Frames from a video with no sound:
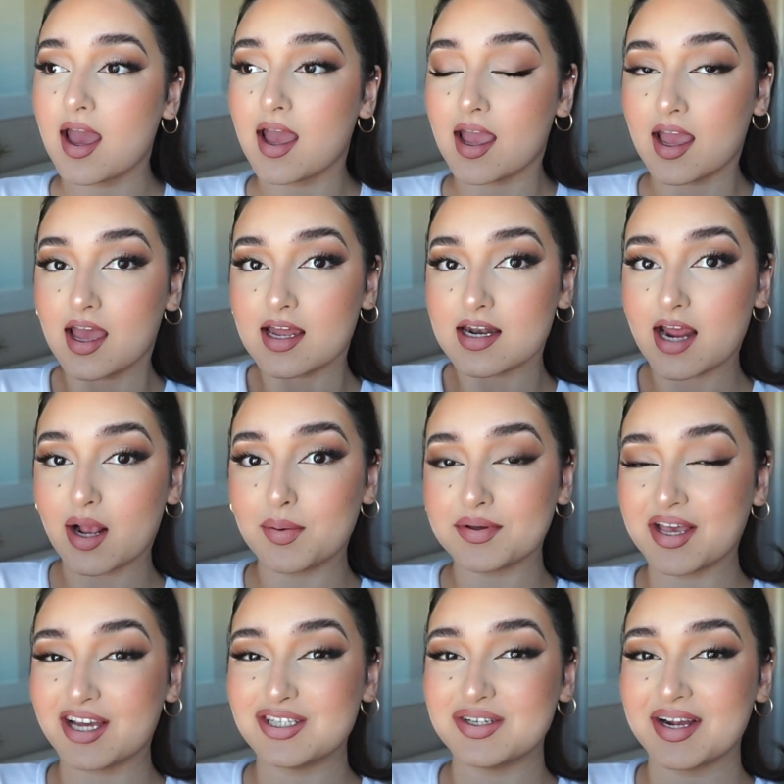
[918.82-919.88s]
and I will
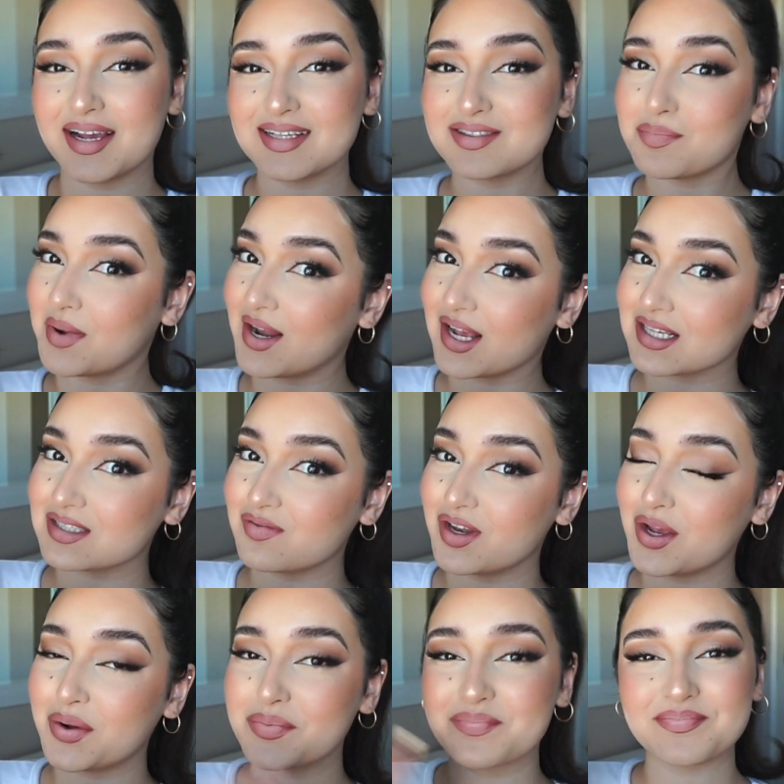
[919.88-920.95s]
catch you guys in my next
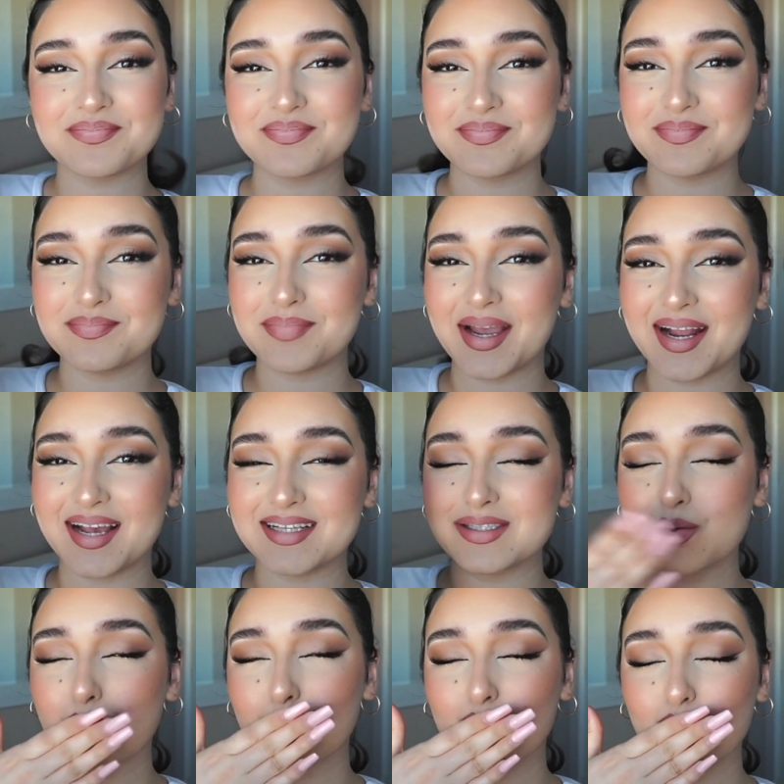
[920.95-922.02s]
video. Bye
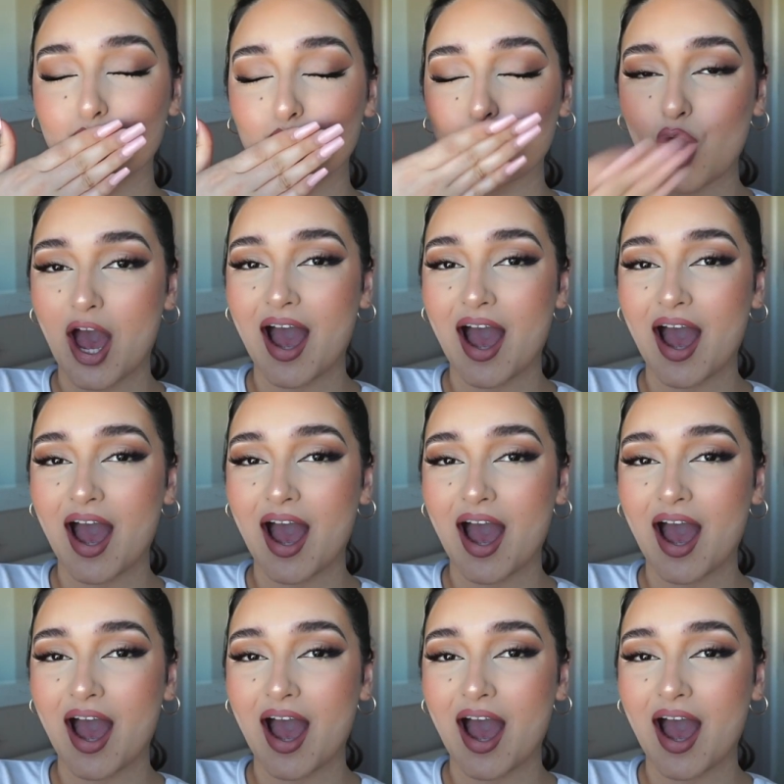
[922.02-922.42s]
guys.